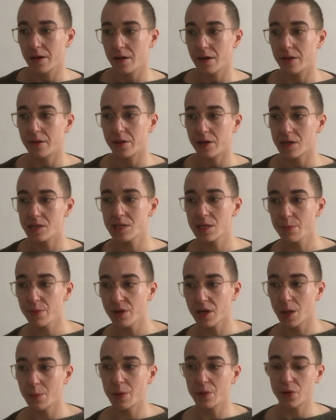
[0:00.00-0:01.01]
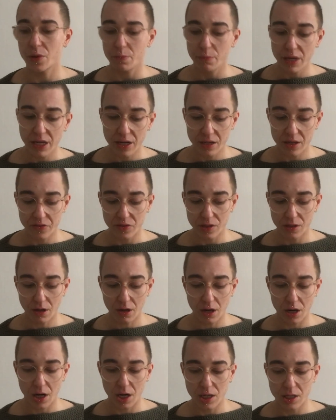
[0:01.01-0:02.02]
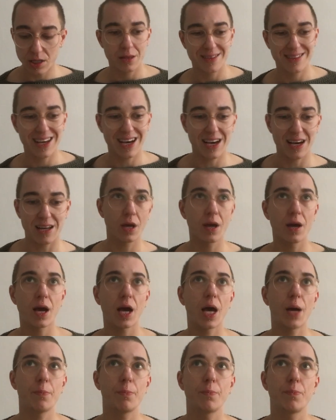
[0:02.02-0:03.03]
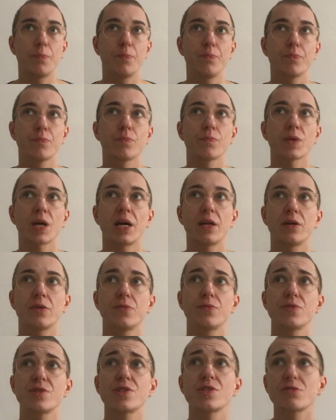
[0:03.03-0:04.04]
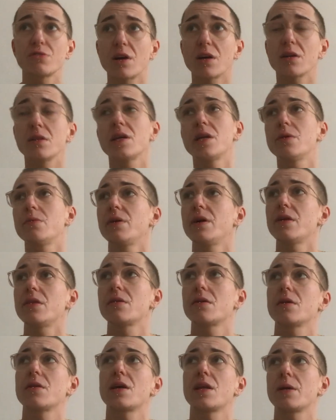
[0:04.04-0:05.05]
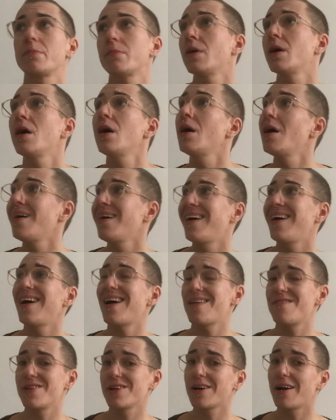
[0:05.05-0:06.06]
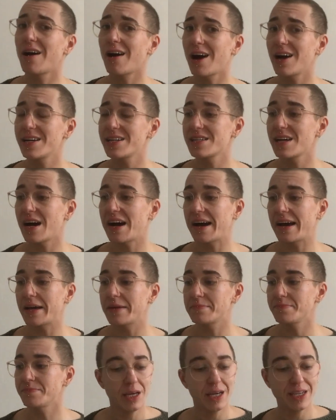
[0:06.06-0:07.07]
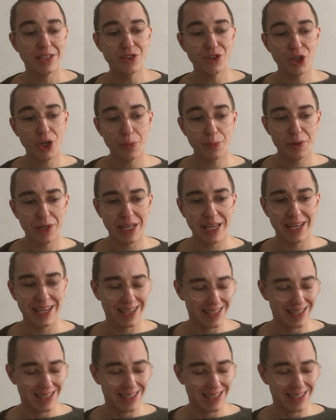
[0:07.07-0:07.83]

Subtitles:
there's something about the meaning of the card that I'm kind of struggling with, or that I'm having a hard time interpreting.